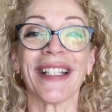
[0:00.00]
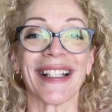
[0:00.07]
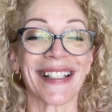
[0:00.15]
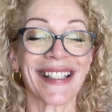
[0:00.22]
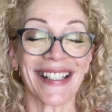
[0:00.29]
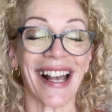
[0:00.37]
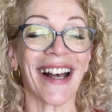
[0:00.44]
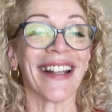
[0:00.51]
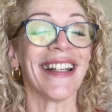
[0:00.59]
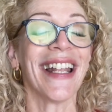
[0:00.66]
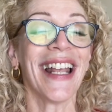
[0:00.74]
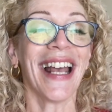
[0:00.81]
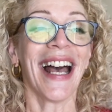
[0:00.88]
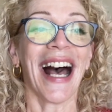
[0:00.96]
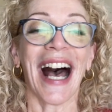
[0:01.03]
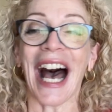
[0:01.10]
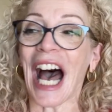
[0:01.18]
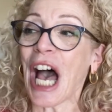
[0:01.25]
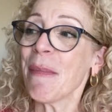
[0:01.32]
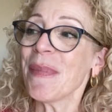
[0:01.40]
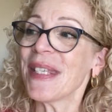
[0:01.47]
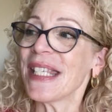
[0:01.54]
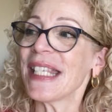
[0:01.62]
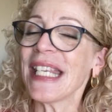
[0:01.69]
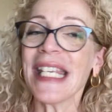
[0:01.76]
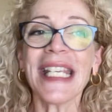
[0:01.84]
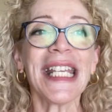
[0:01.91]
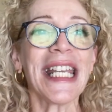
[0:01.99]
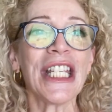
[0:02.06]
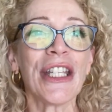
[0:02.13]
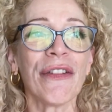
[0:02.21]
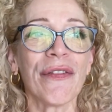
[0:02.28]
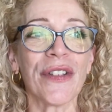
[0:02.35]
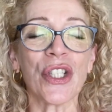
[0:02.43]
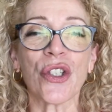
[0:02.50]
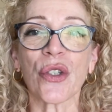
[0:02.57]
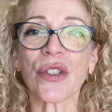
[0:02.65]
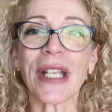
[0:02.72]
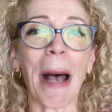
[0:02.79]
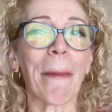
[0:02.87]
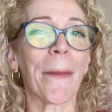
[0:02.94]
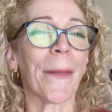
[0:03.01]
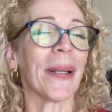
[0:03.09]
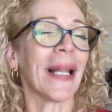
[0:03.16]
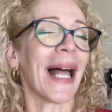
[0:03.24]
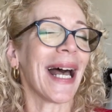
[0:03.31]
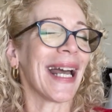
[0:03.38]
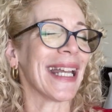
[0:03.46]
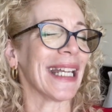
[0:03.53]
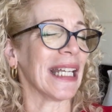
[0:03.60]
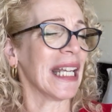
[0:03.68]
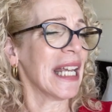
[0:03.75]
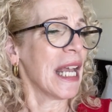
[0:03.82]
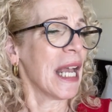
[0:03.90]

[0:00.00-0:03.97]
the sun, I'm seeing individuals applying